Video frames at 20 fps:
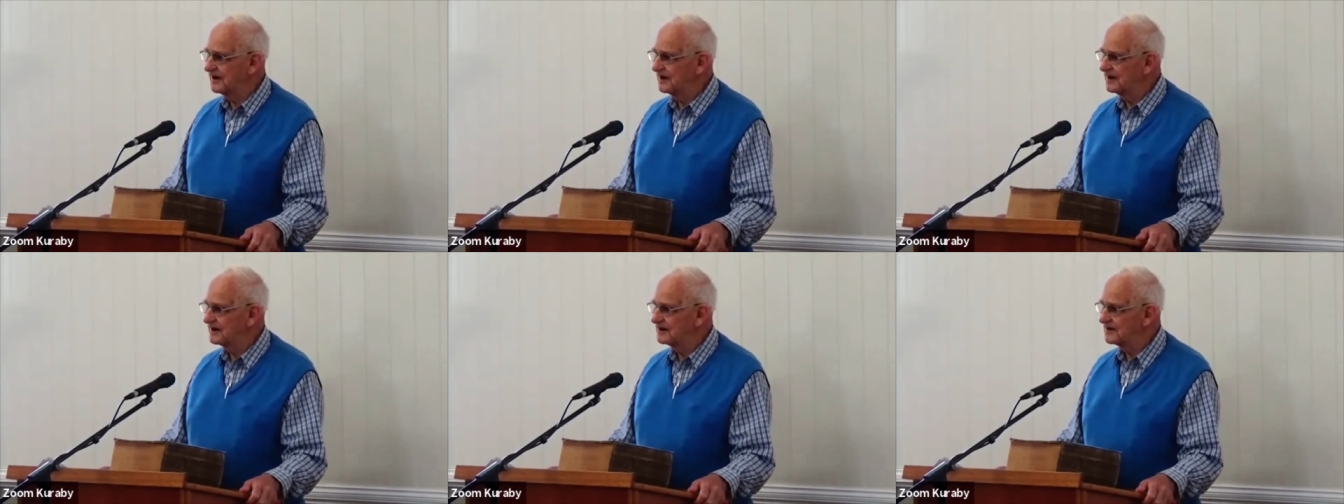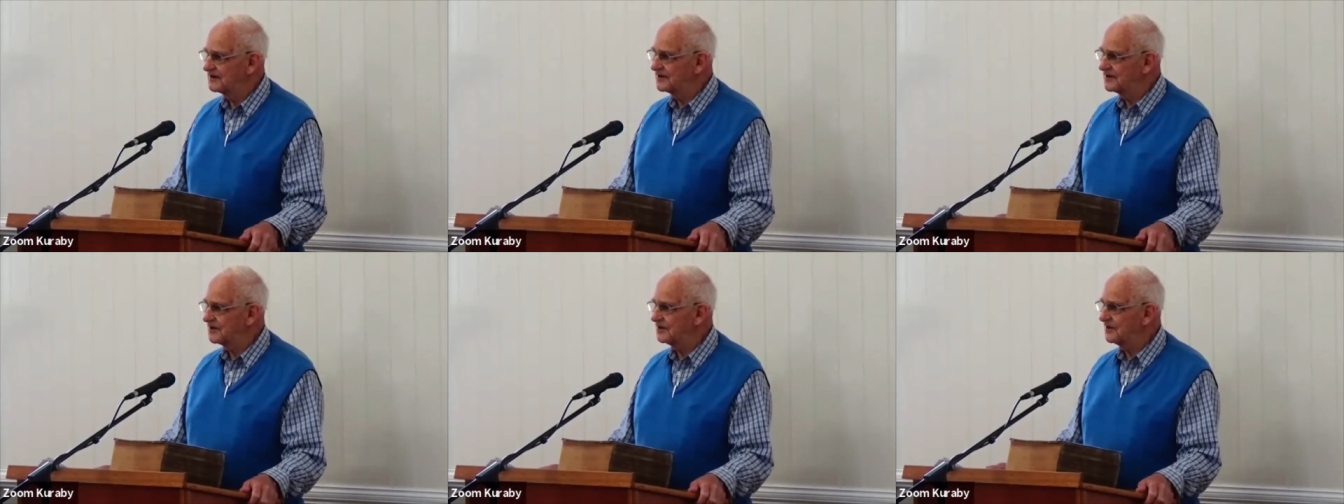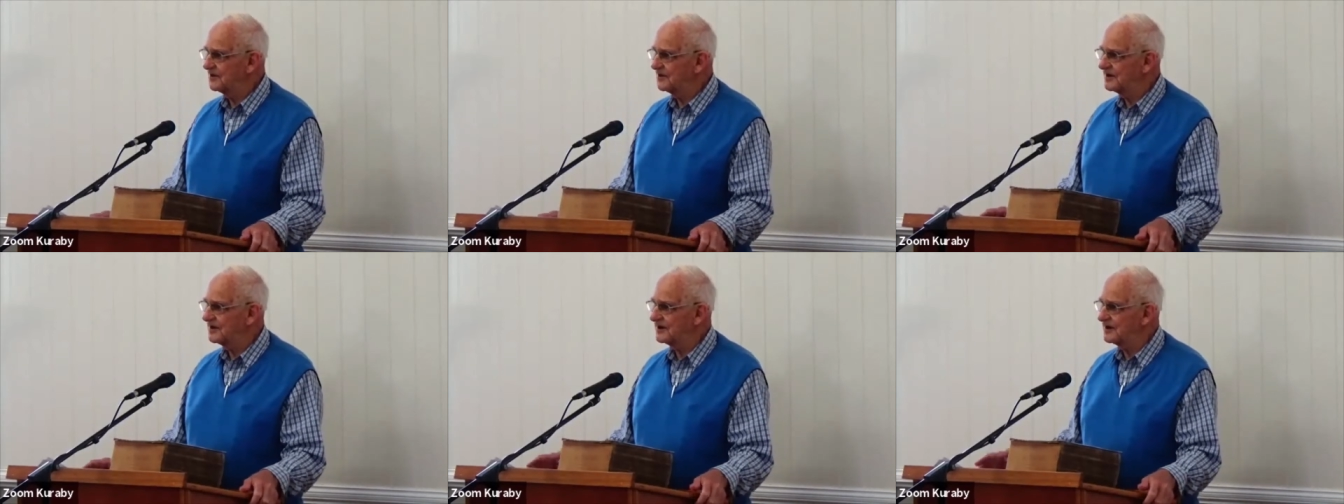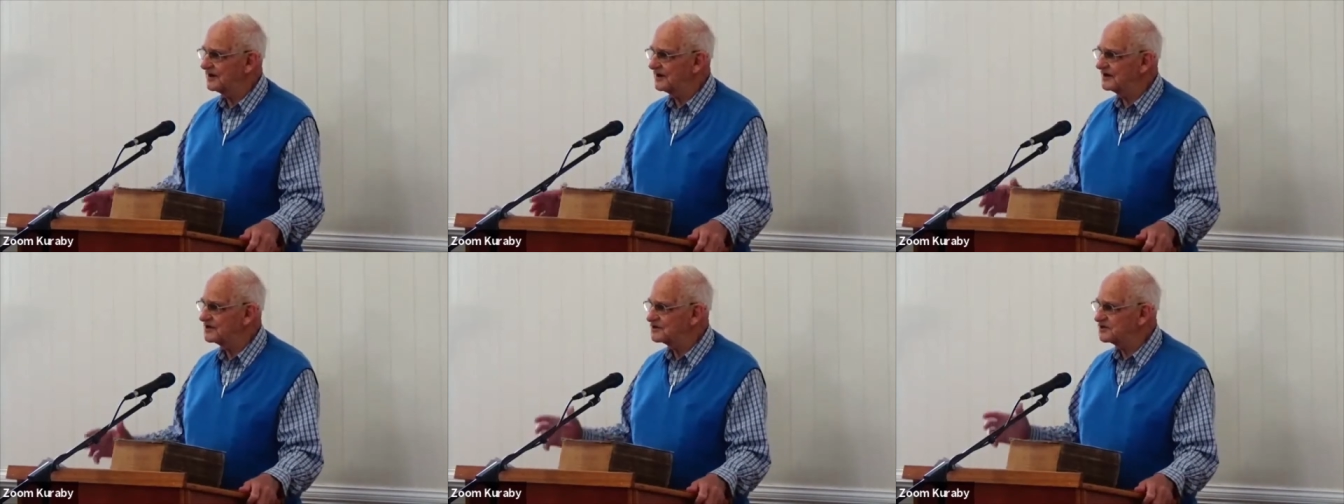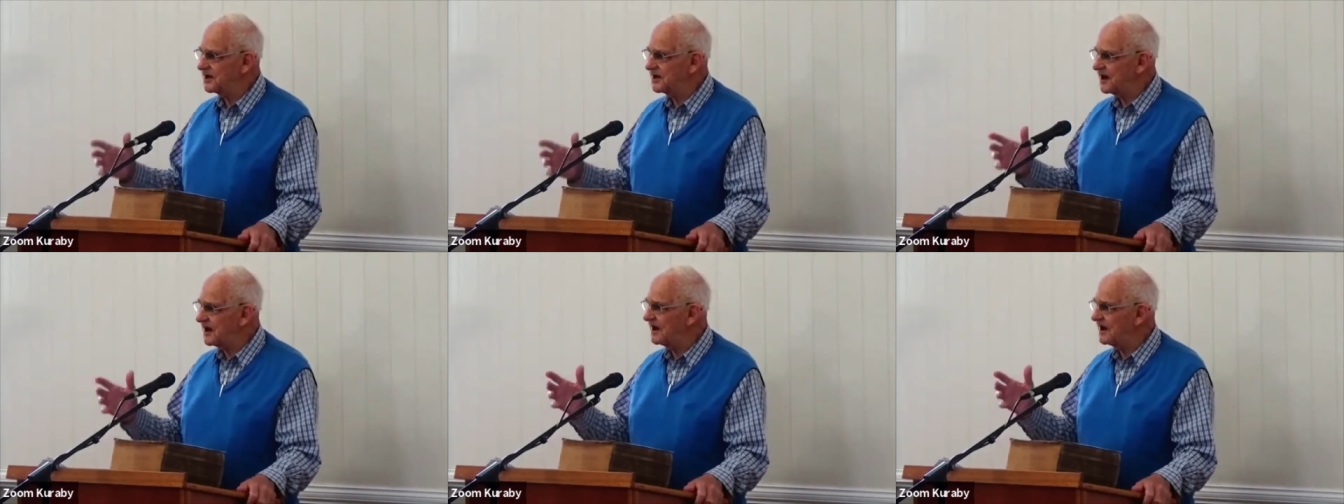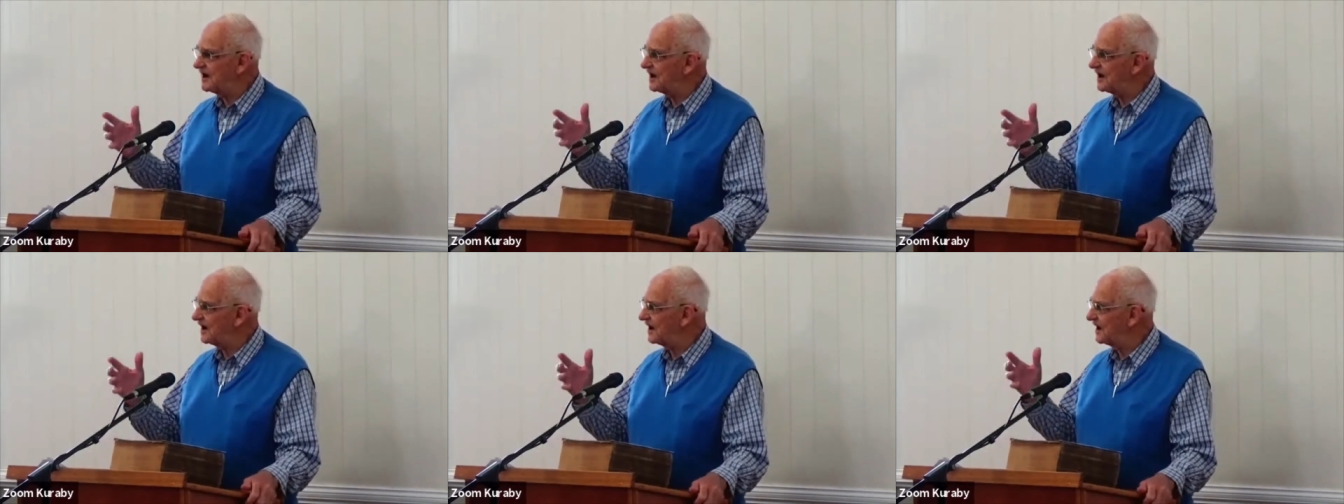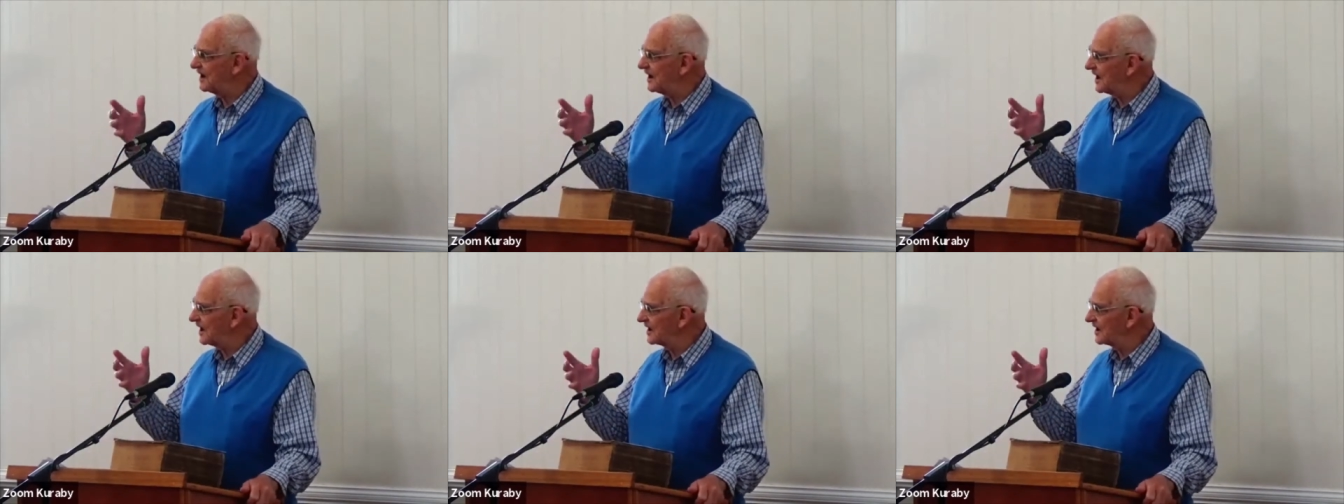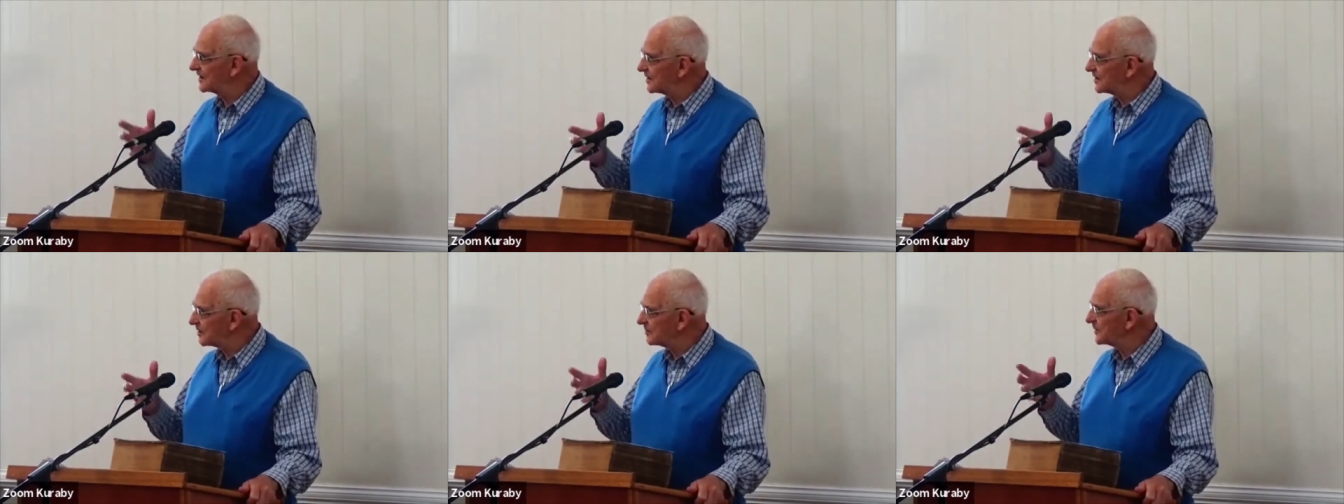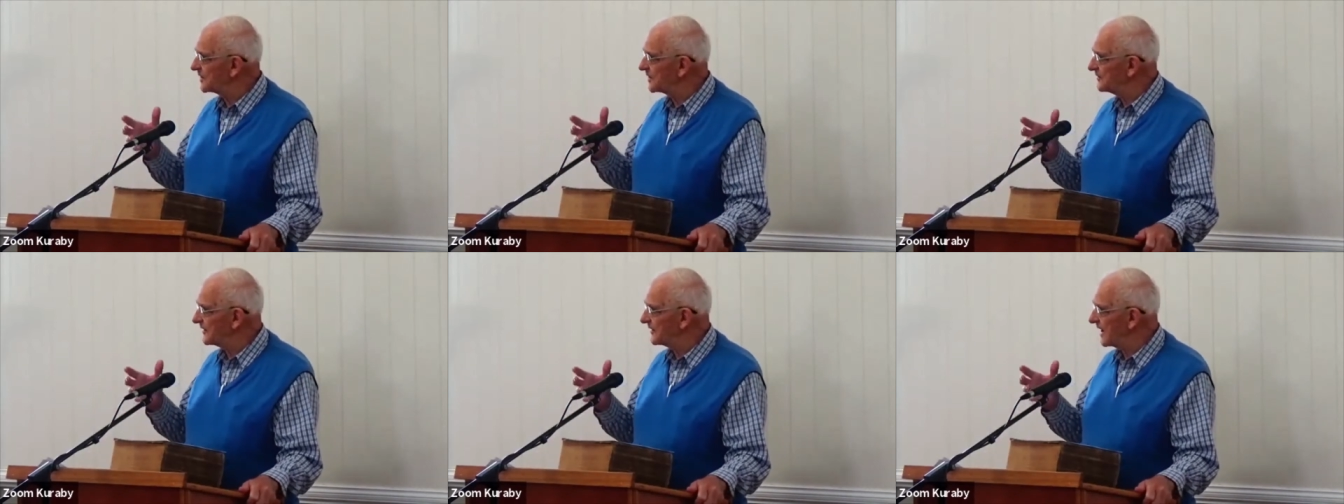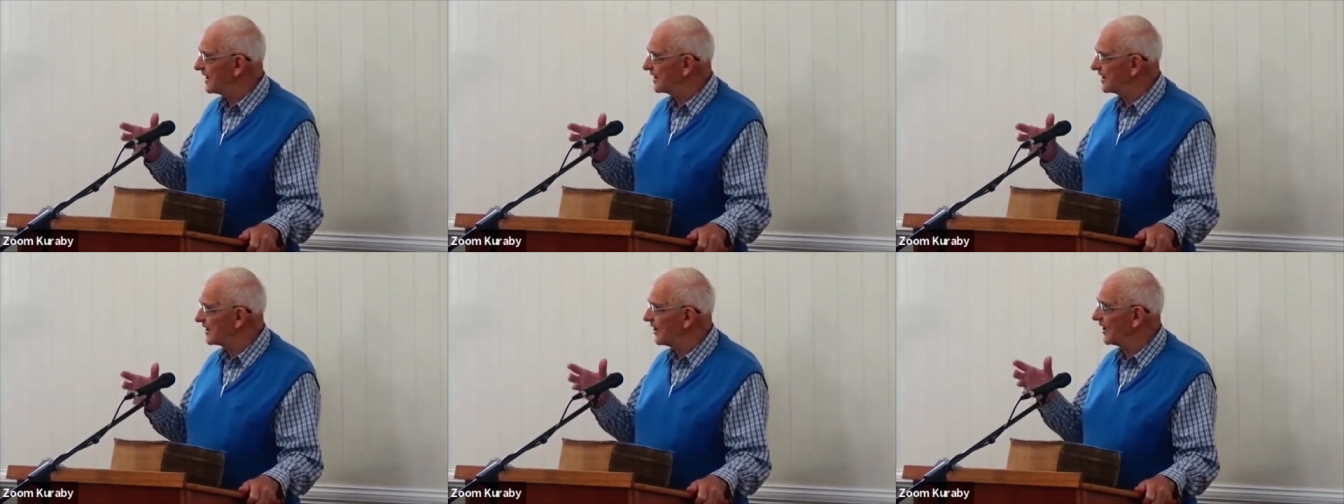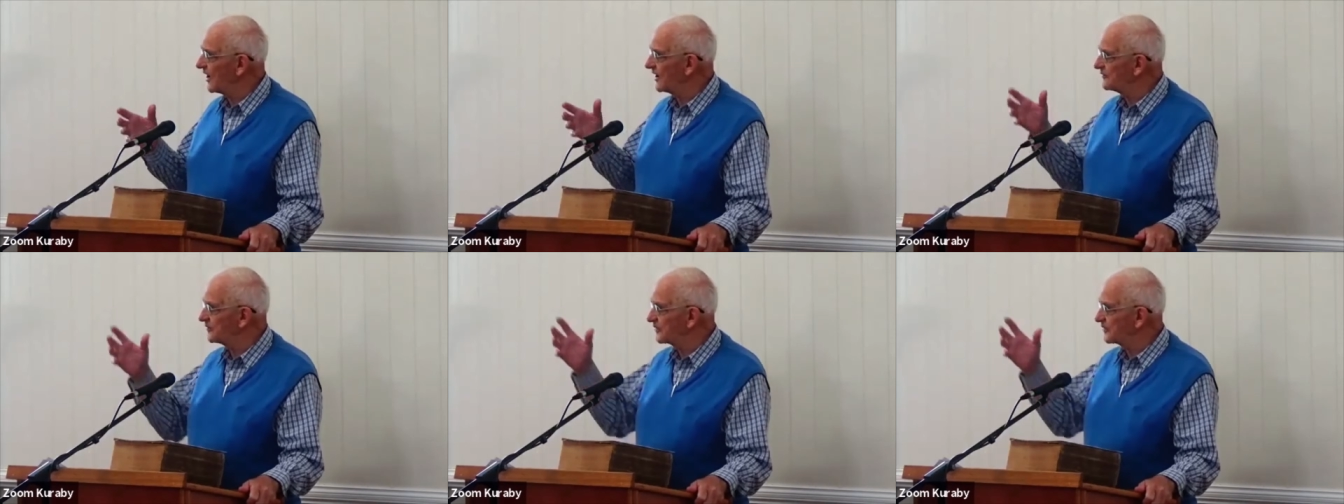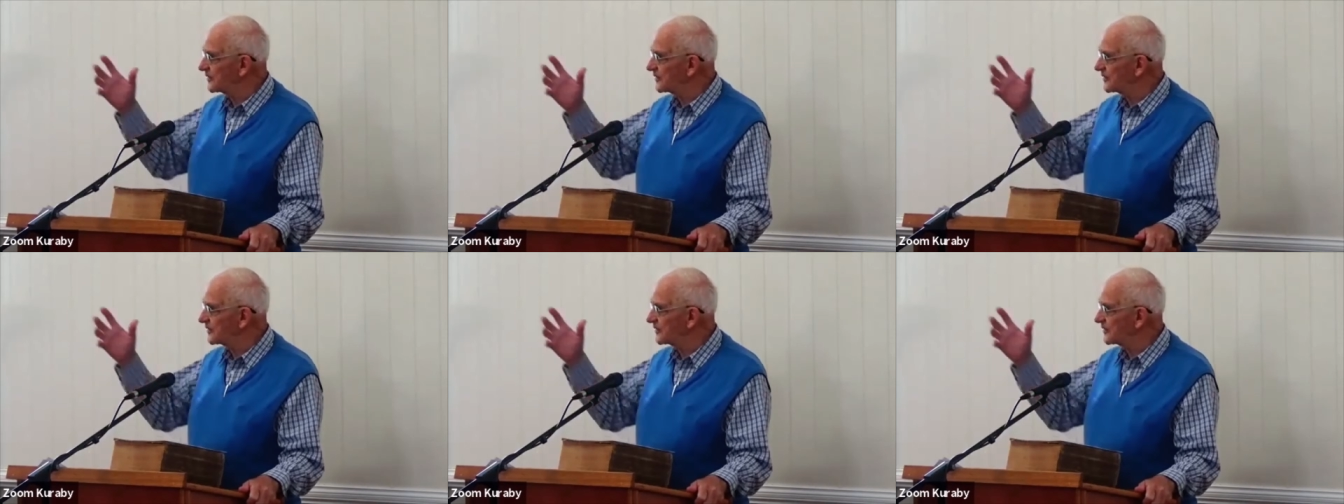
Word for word: to share a little bit of our life with